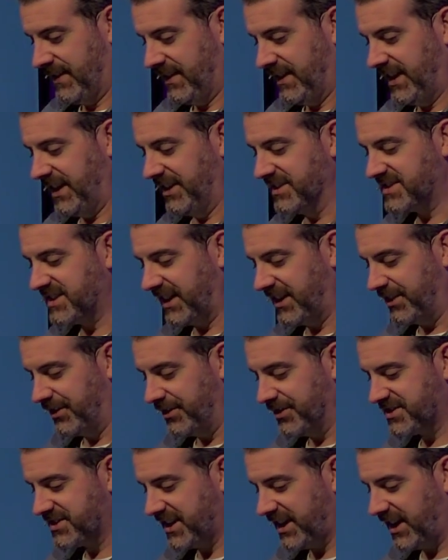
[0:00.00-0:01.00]
He
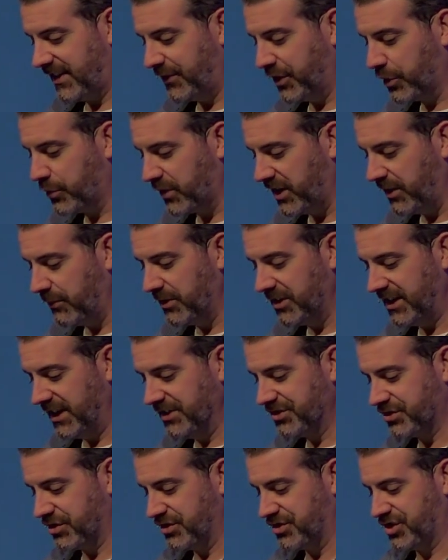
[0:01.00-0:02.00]
desires to have a great
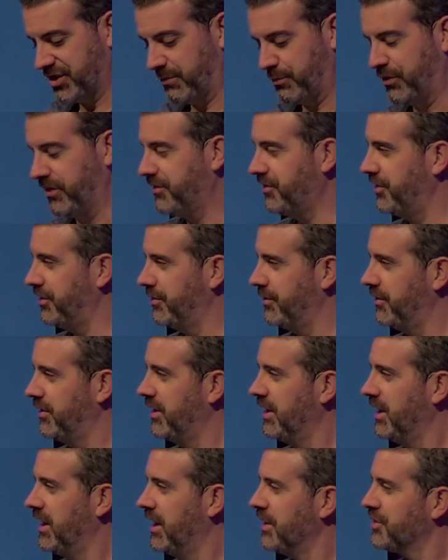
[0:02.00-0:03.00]
relationship with you.
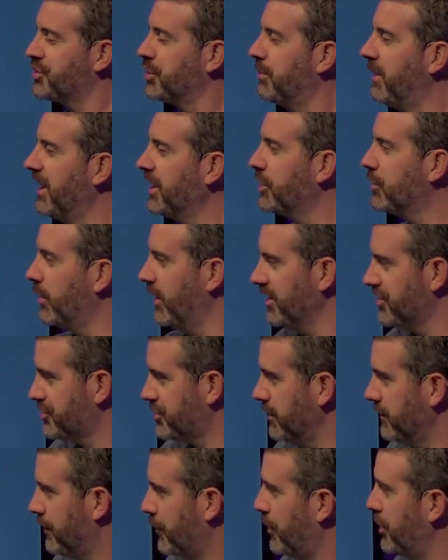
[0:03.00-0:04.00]
So, my
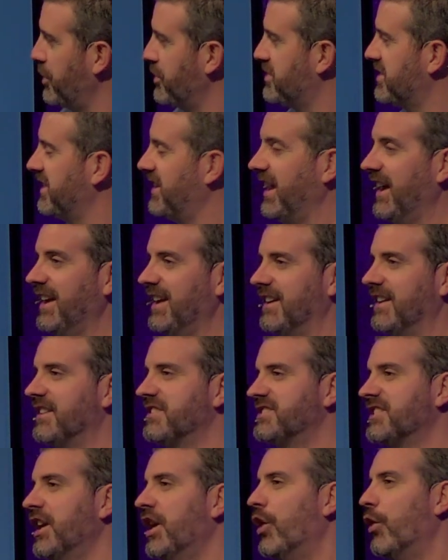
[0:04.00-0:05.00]
question for you today
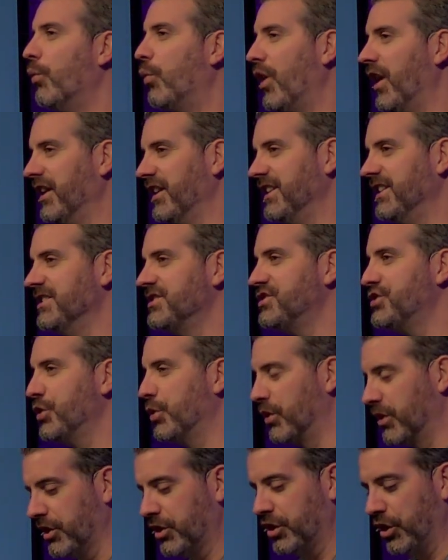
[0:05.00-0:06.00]
is what is
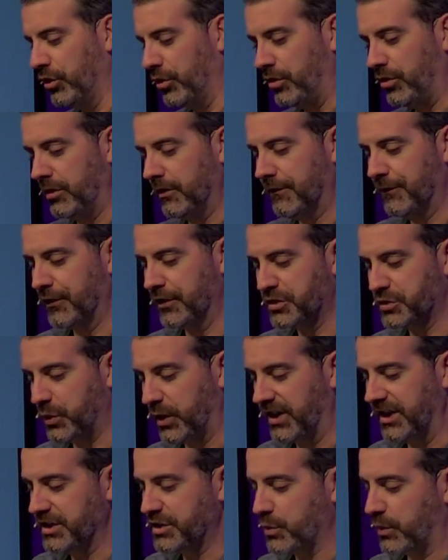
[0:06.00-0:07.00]
your goal for
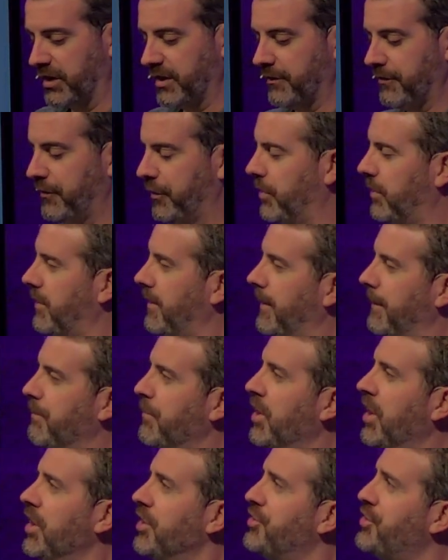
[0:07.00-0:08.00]
2024?
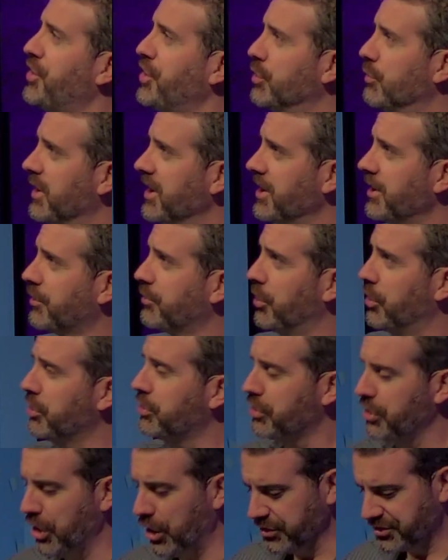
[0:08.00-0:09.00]
Do you want to grow
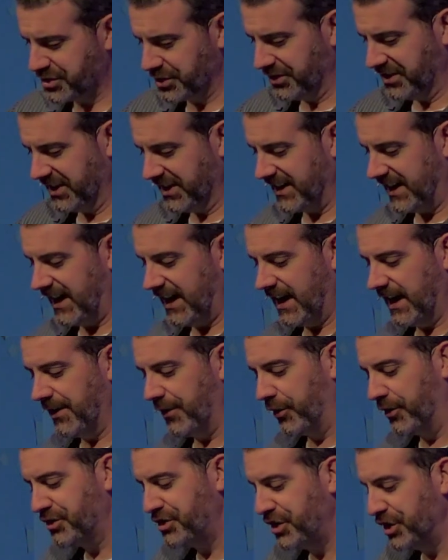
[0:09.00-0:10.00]
closer to God
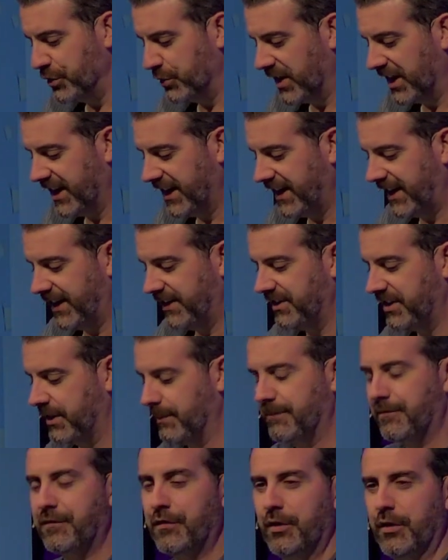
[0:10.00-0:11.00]
or do you want to end
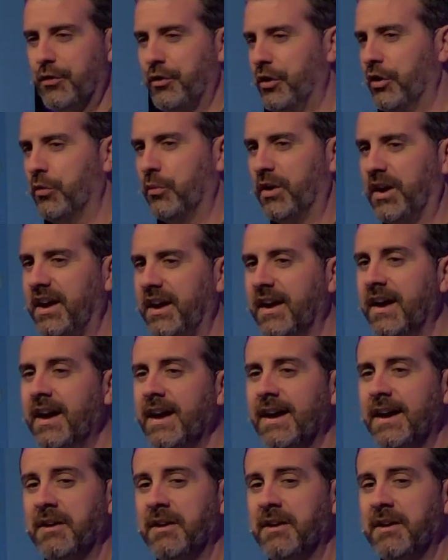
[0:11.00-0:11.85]
up further away?